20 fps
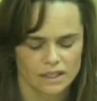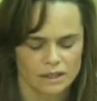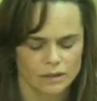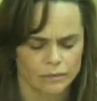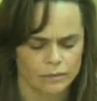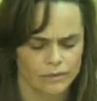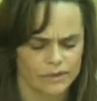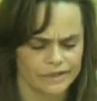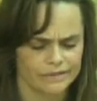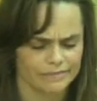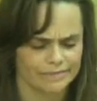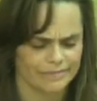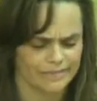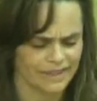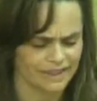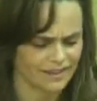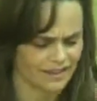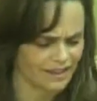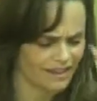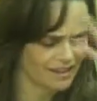Well,
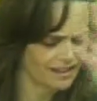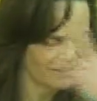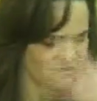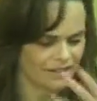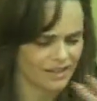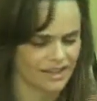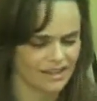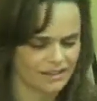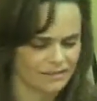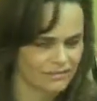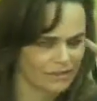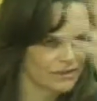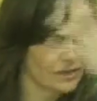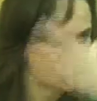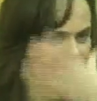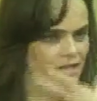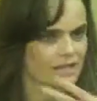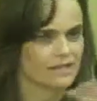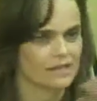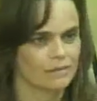it kind of feels
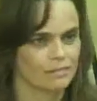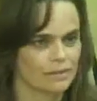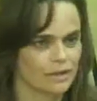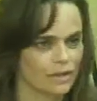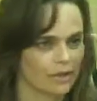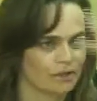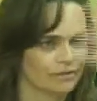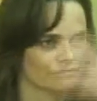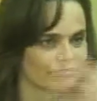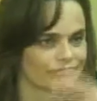like it's up here.